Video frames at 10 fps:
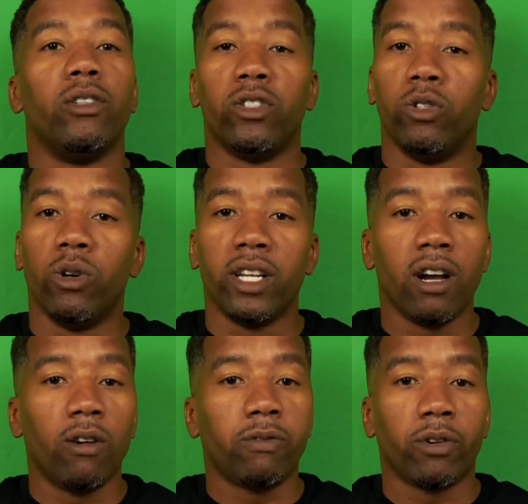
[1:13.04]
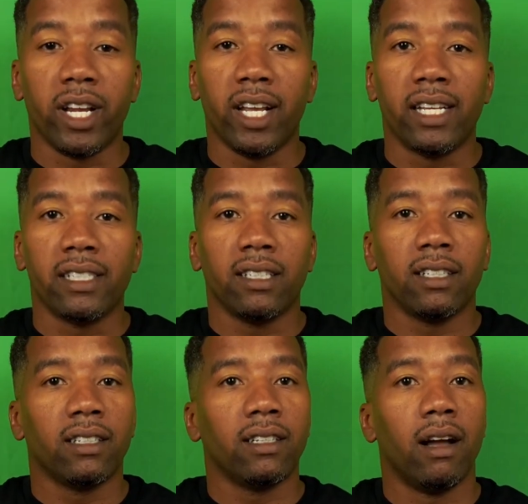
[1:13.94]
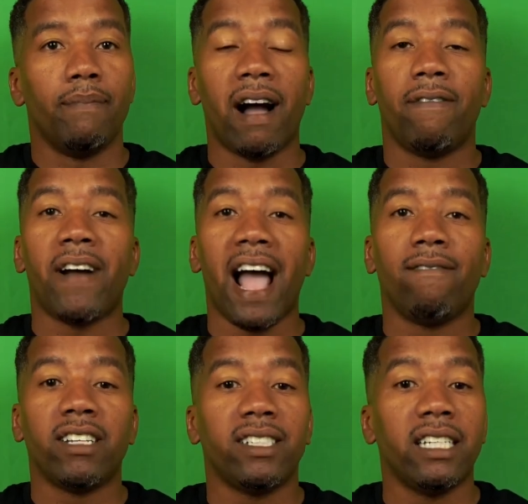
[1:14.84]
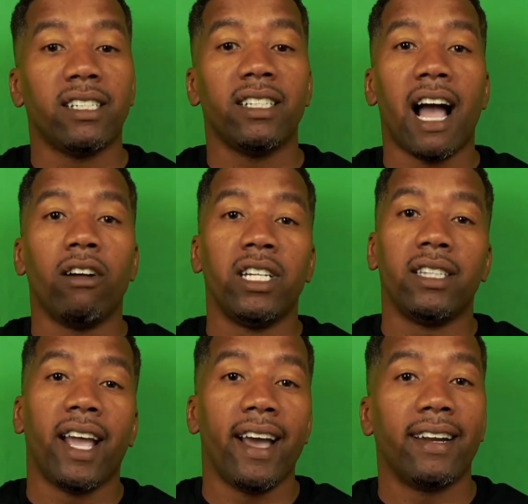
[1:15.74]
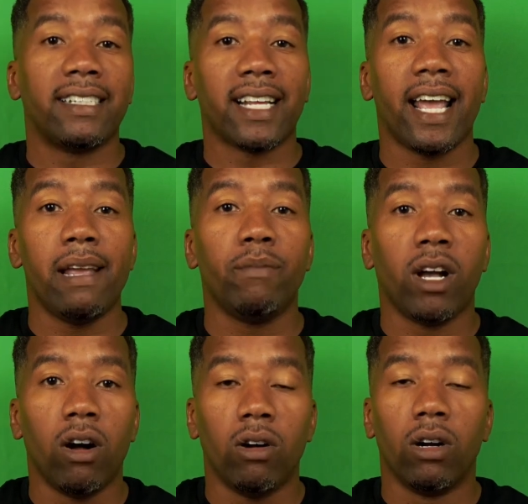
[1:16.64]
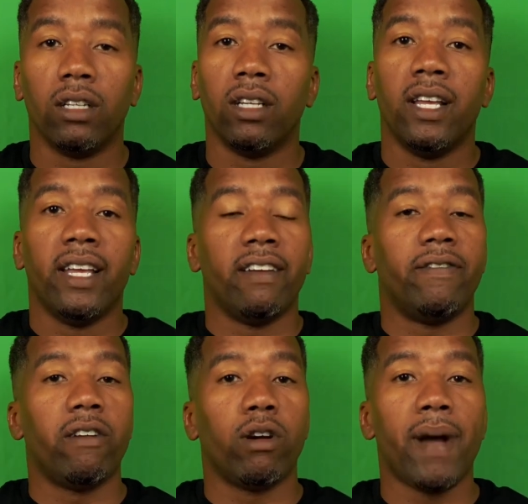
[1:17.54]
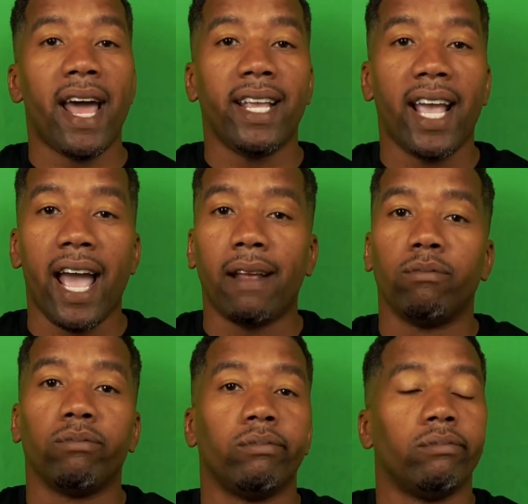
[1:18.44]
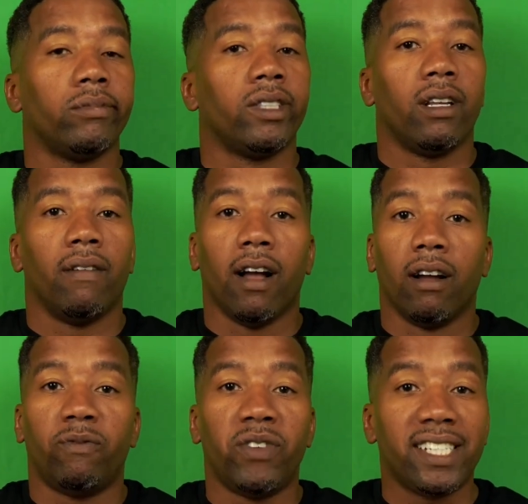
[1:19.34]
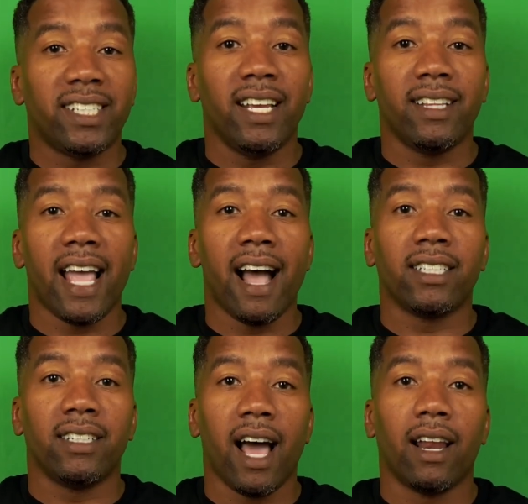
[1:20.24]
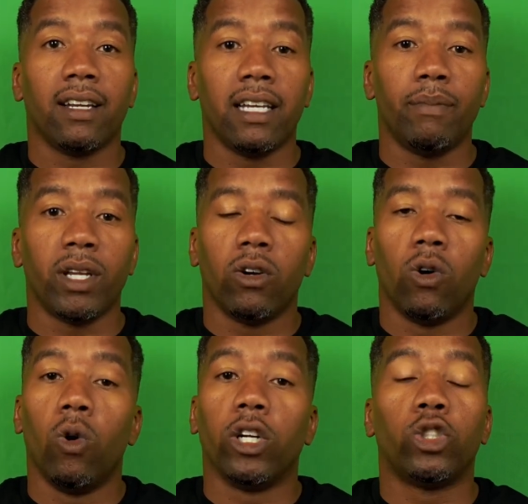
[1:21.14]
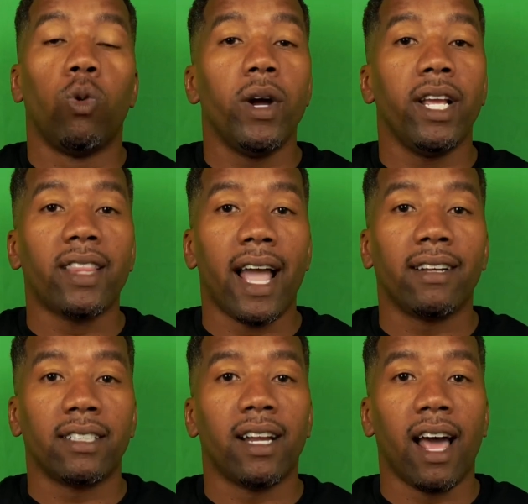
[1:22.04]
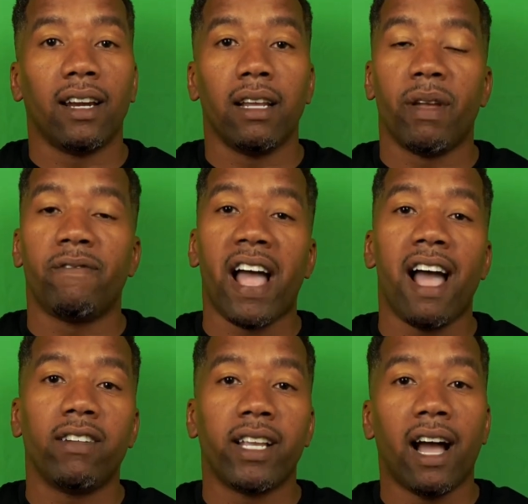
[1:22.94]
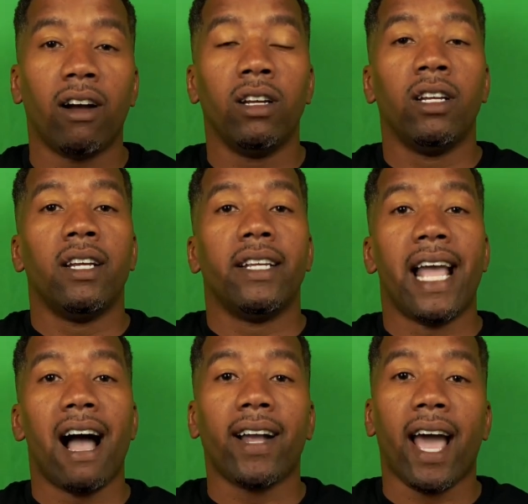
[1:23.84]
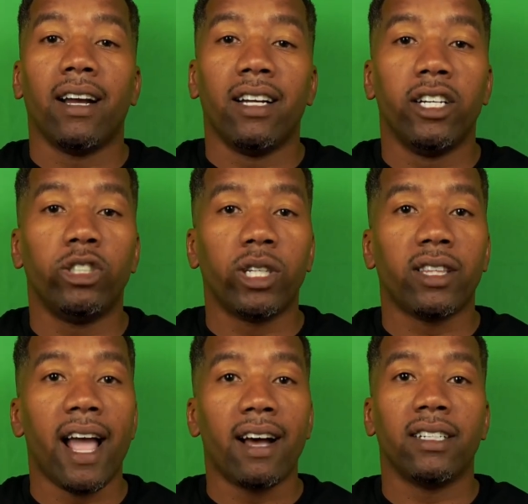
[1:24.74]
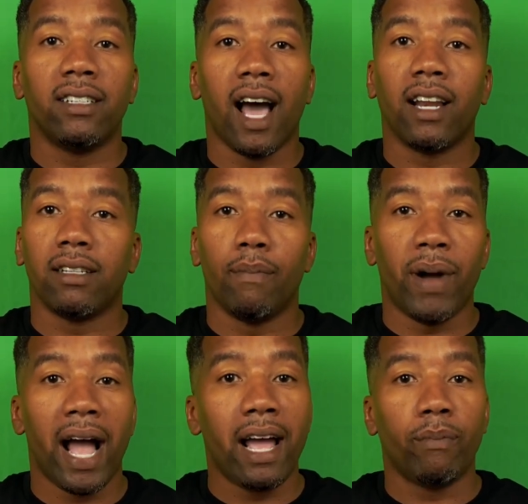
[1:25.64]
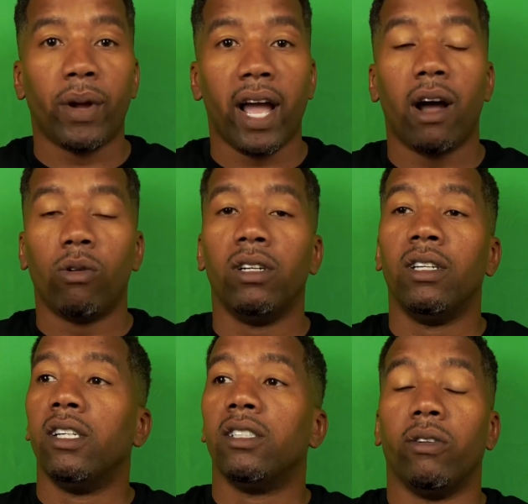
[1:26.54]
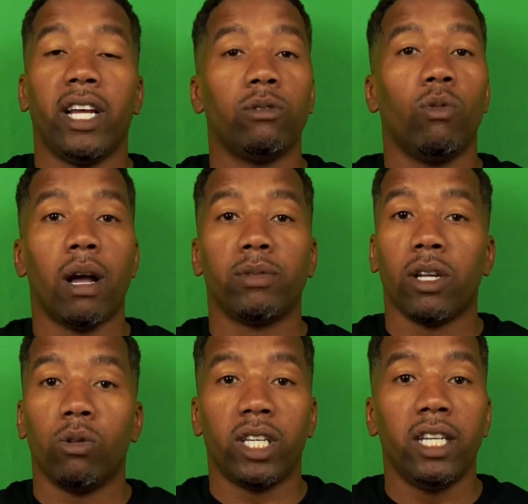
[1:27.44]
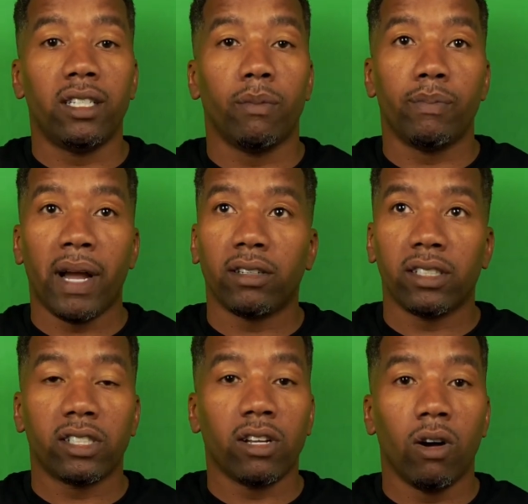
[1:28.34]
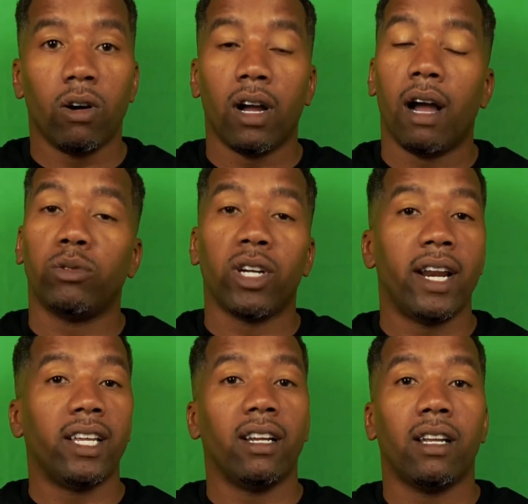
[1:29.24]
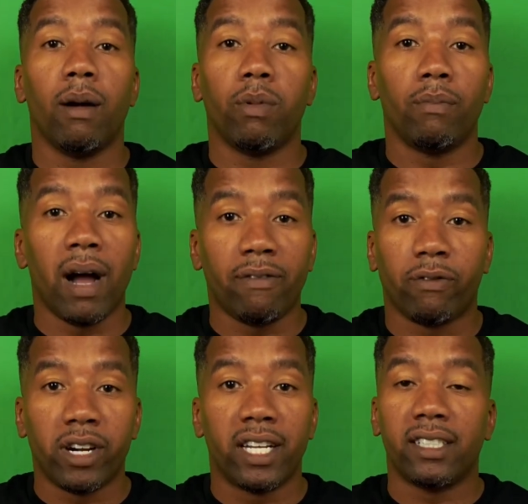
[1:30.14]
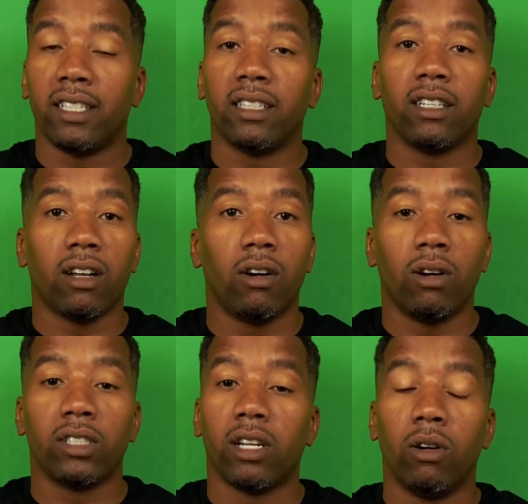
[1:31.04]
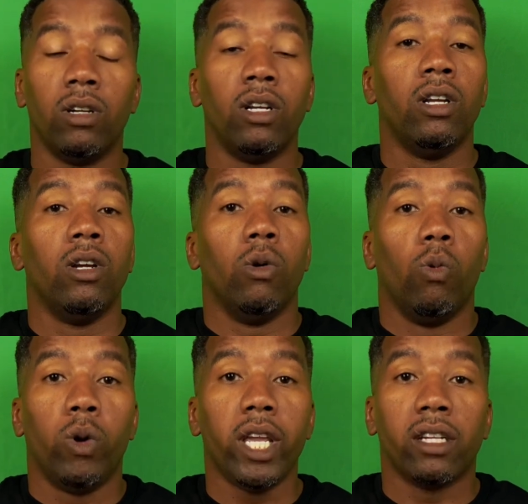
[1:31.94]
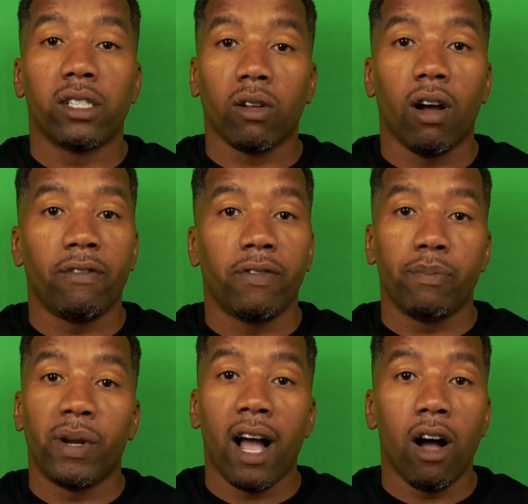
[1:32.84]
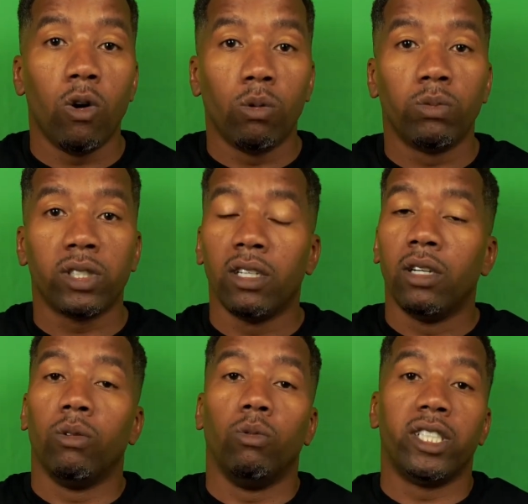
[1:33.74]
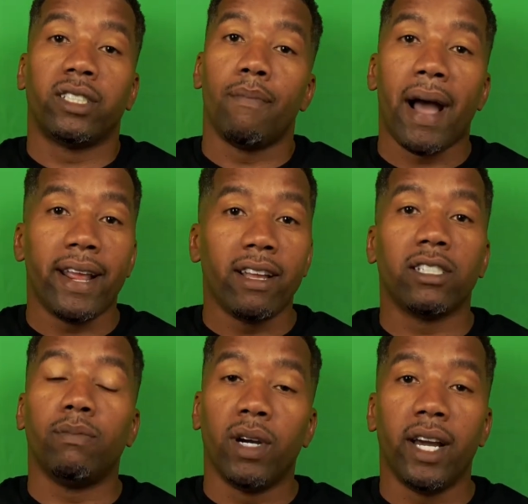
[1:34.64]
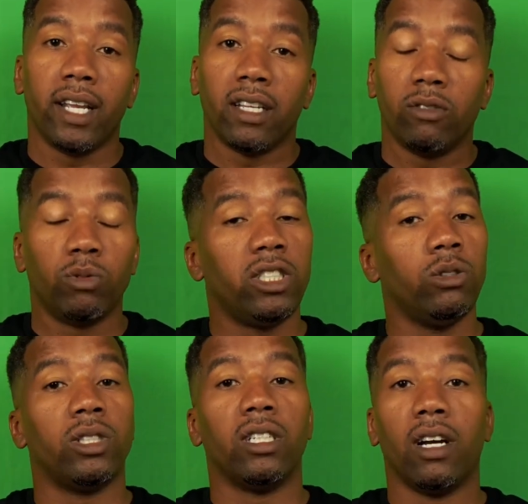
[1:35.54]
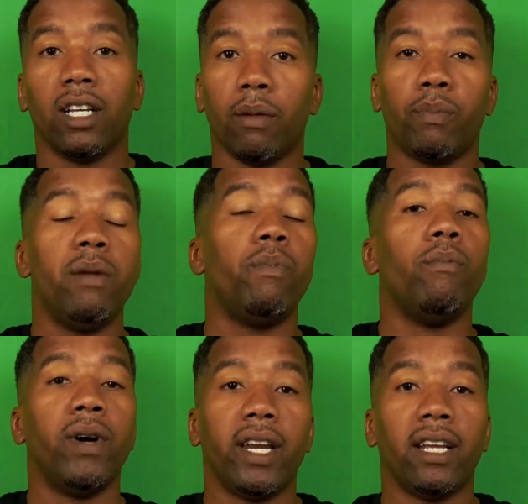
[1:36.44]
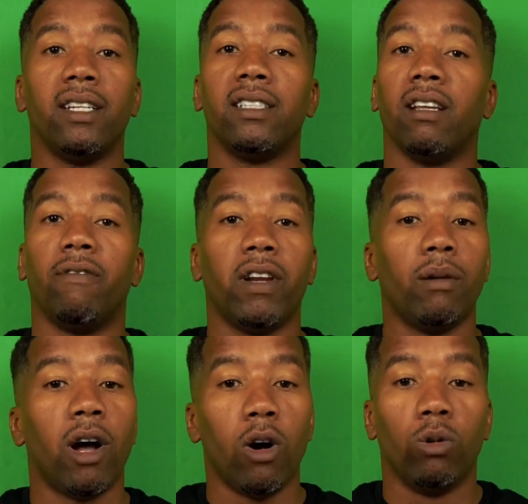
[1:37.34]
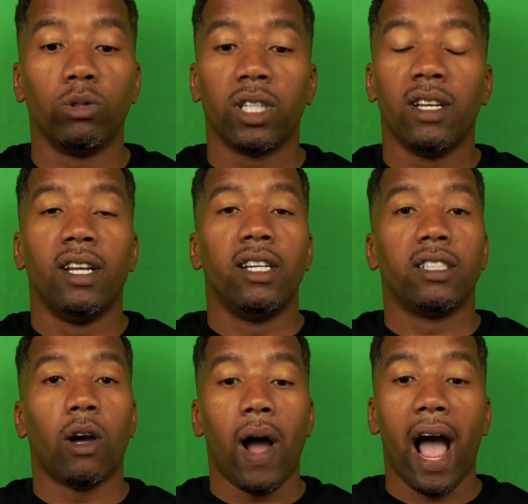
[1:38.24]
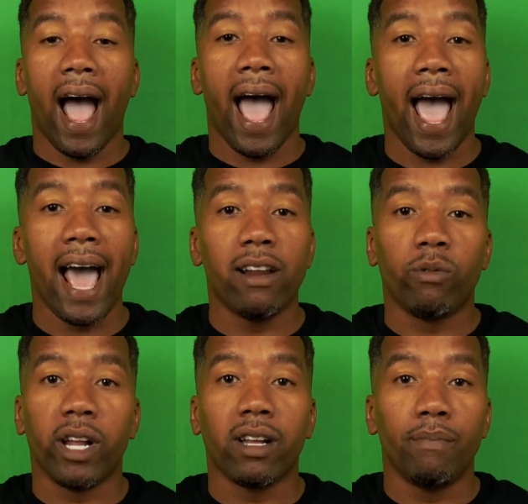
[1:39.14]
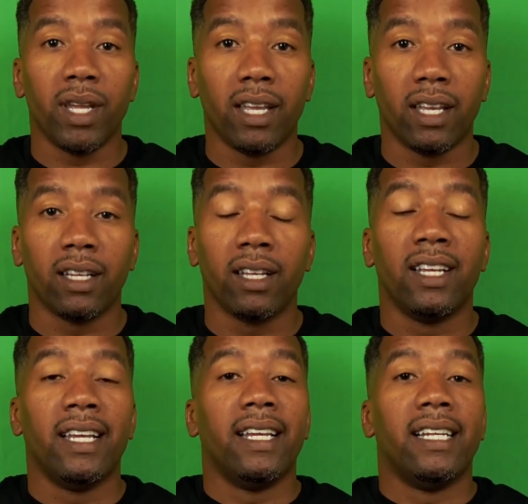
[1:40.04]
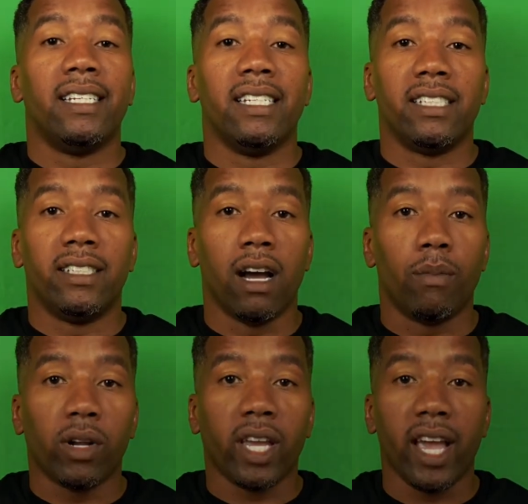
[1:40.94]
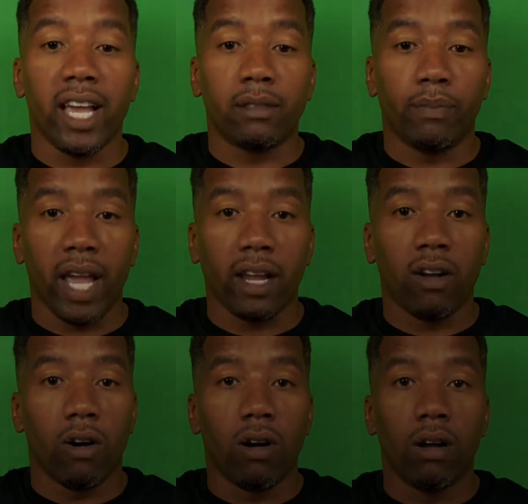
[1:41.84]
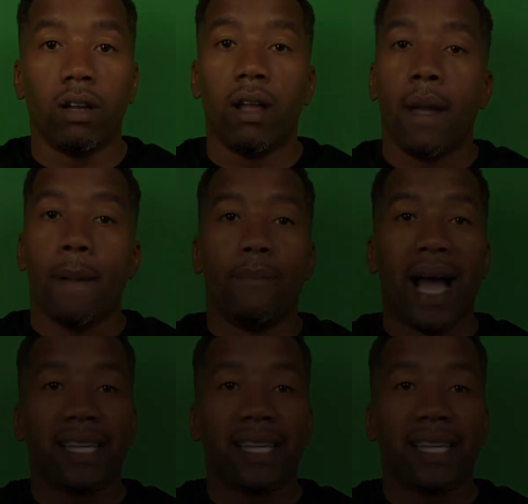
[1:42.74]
you and your friends, about 5 or 6 of y'all need to have the same card. If everybody got a $15,000 limit or a $20,000 limit, 5 of y'all got $100,000 of buying power. So that's why I'm so geeked up about this card. I'm trying to get a couple of my friends to get the card so we can start flipping homes with somebody else's money. We're using other people's money to flip homes. So I highly recommend this double cashback card by